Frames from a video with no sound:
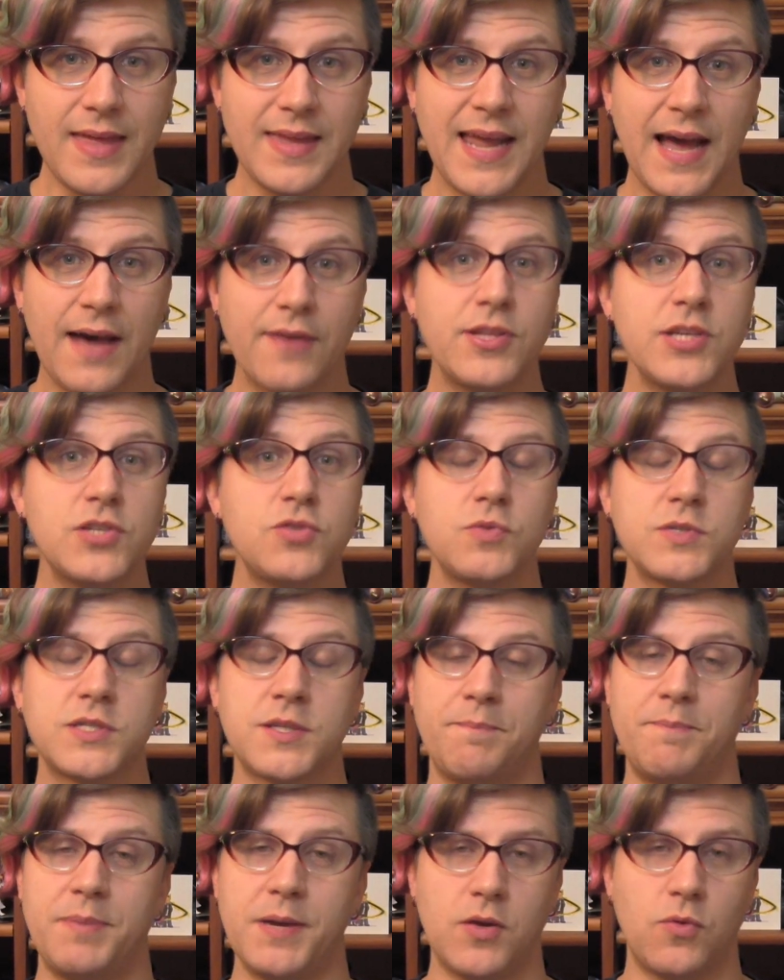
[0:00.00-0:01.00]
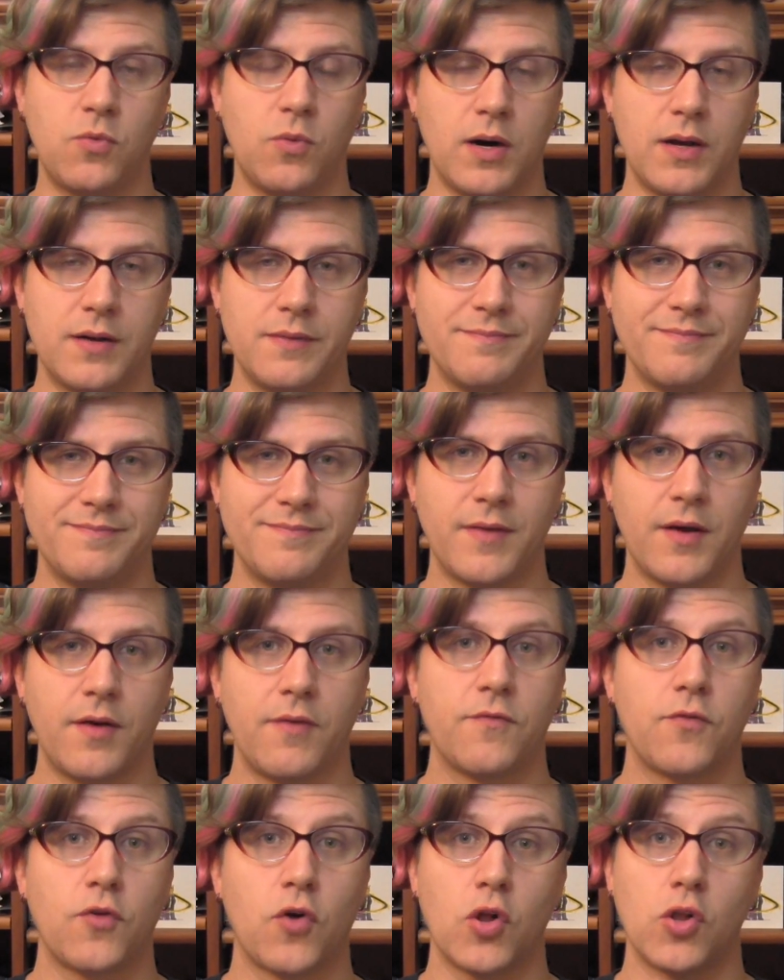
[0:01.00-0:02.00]
Now, this was a big one
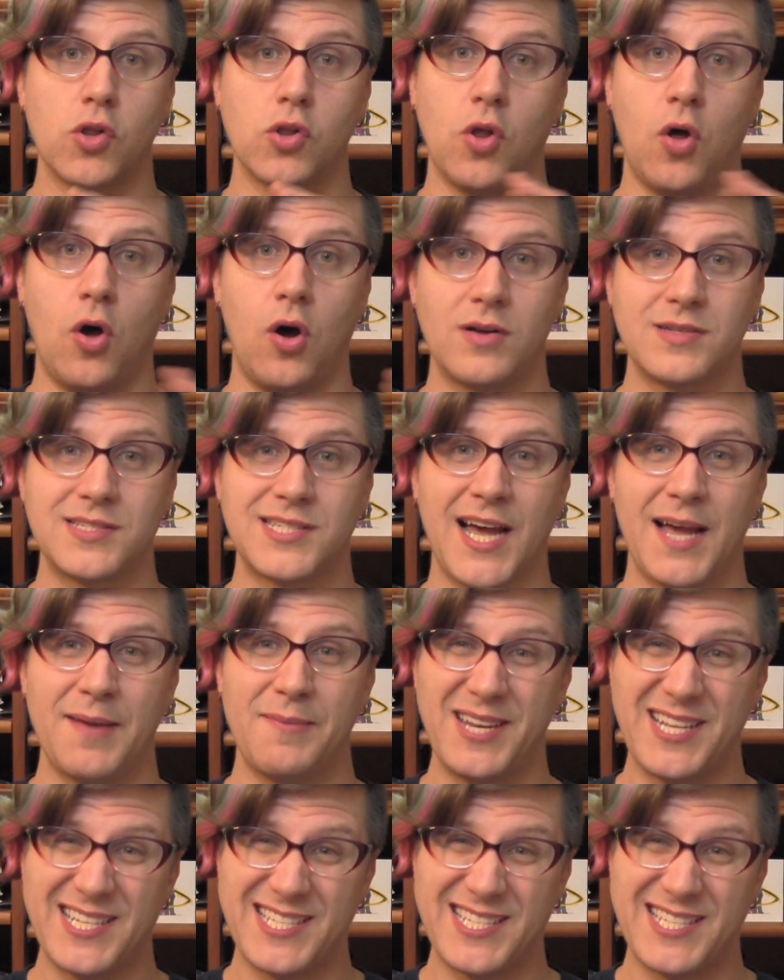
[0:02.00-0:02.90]
for a long time,